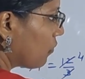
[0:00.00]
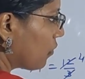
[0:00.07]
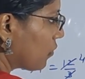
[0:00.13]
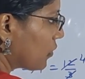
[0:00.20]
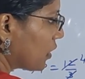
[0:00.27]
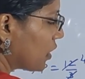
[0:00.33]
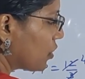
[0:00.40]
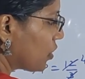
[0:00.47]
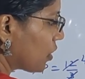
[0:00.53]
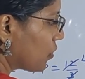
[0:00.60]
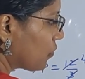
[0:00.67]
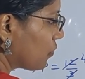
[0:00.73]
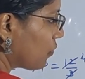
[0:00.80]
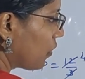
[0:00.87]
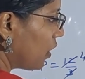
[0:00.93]
4 3 are
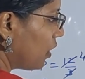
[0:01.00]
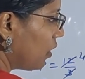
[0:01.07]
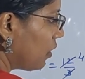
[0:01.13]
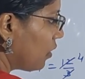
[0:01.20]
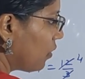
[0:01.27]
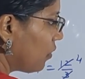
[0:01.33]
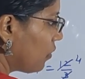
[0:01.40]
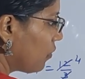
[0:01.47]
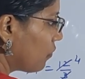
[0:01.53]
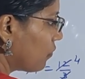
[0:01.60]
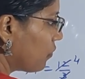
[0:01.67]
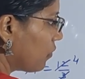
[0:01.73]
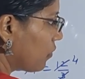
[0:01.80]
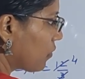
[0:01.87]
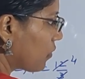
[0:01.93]
12,
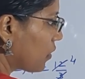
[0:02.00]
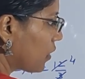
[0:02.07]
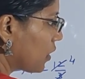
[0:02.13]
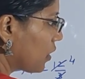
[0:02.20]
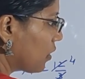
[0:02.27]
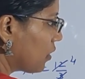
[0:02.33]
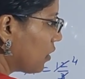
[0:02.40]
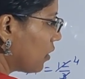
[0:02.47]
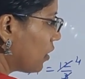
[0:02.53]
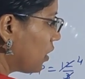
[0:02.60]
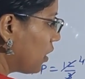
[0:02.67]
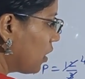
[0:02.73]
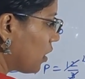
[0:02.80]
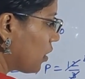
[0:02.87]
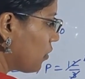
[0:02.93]
4.
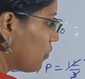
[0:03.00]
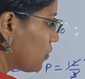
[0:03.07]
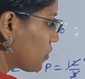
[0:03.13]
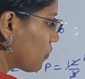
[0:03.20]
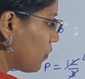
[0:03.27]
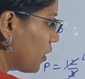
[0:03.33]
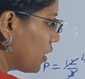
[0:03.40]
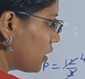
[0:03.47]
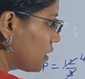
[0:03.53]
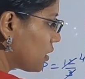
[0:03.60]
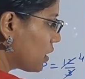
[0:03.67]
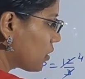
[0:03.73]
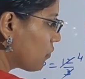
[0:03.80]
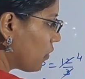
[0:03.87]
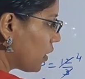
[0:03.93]
Q square is
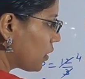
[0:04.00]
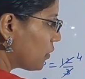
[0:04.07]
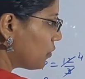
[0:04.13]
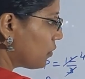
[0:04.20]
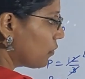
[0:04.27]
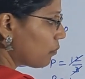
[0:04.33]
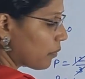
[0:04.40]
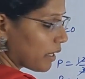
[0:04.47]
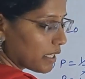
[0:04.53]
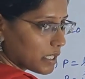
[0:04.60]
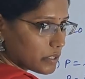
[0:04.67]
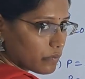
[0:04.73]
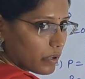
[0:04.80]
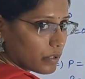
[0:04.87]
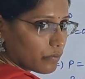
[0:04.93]
equal to
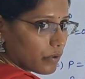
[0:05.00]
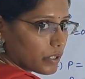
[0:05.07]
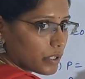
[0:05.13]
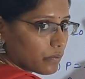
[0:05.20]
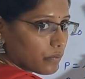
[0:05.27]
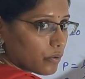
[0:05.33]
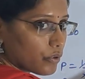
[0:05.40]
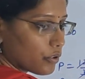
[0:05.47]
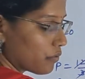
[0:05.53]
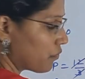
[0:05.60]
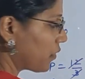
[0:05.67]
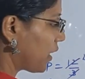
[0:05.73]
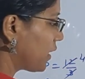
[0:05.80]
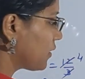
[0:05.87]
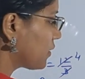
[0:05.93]
minus 144,
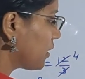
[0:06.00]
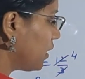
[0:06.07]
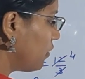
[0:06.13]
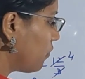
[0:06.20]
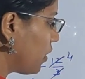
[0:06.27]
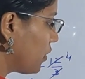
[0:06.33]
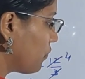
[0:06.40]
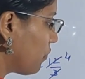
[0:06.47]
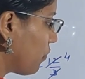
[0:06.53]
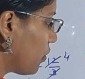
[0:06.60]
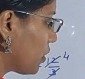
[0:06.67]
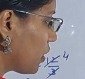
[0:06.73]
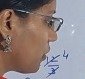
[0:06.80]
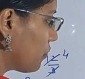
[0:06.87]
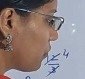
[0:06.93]
shift right side
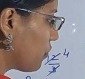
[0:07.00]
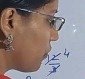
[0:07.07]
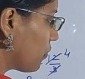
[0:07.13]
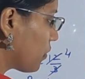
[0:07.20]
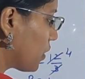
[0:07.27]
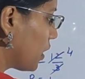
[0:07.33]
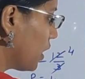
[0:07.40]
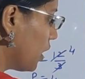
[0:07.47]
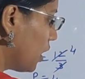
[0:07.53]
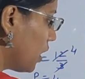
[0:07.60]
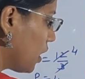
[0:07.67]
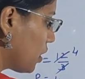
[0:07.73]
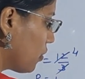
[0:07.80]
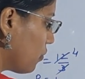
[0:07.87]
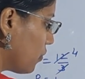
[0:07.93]
144.
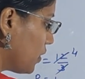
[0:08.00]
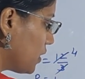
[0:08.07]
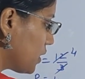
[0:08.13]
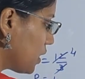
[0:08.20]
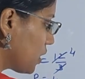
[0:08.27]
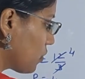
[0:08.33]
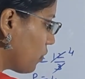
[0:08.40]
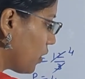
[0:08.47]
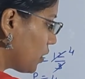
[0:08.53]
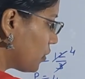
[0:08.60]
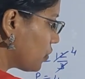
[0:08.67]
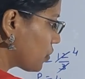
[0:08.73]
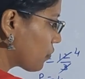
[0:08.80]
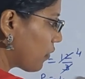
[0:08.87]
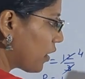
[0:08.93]
Q is equal
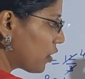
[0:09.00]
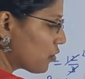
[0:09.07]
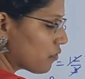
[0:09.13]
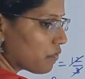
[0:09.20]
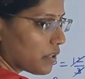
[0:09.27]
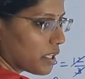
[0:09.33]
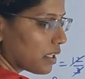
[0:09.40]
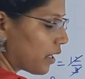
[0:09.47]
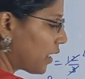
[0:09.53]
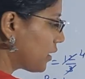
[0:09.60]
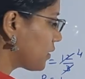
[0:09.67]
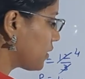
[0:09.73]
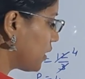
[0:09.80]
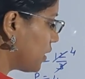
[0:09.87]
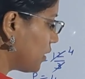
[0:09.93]
to square shifting
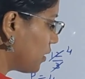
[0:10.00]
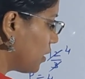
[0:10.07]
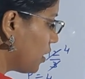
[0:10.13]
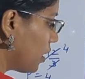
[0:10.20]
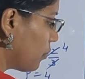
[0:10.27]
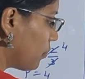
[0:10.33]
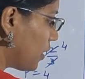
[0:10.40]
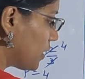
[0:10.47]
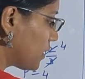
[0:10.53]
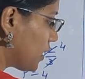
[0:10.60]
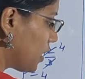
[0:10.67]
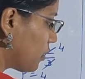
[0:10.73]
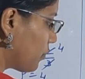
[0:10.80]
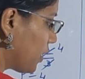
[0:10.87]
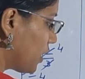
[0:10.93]
right side plus
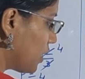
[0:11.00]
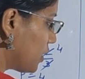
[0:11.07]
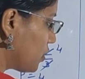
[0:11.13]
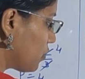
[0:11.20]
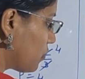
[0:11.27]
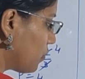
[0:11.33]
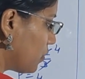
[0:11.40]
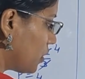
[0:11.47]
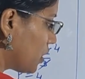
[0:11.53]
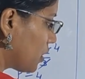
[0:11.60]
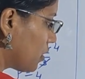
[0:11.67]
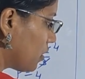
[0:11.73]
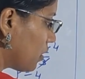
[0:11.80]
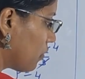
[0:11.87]
or minus root